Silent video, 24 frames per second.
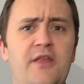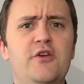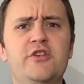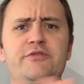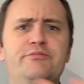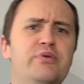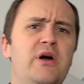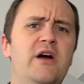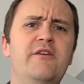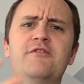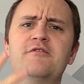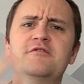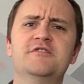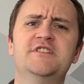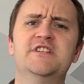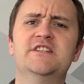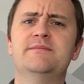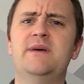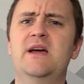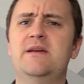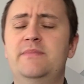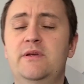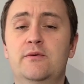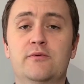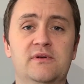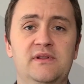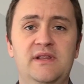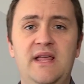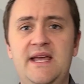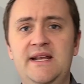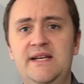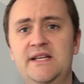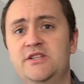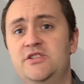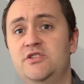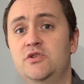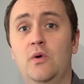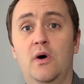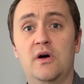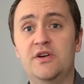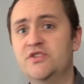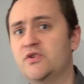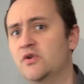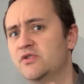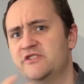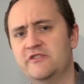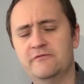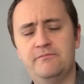those preferences might be related to all
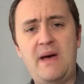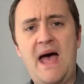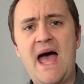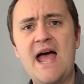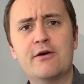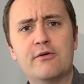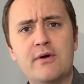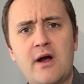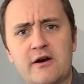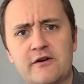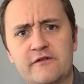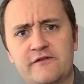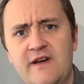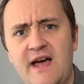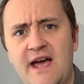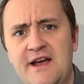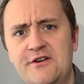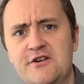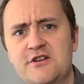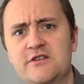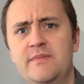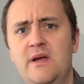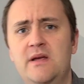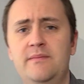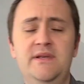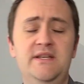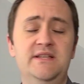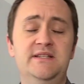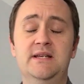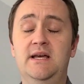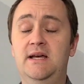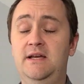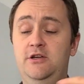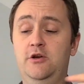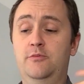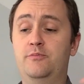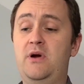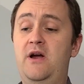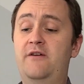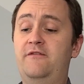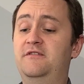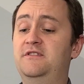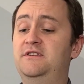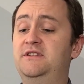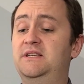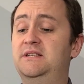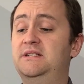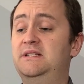sorts of background factors, maybe uh, your
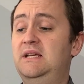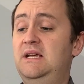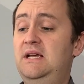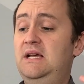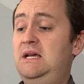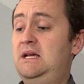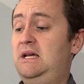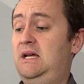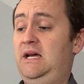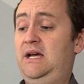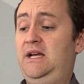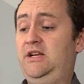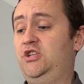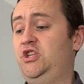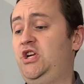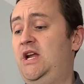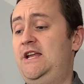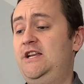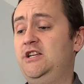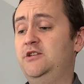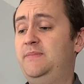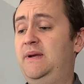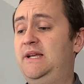preferences uh, change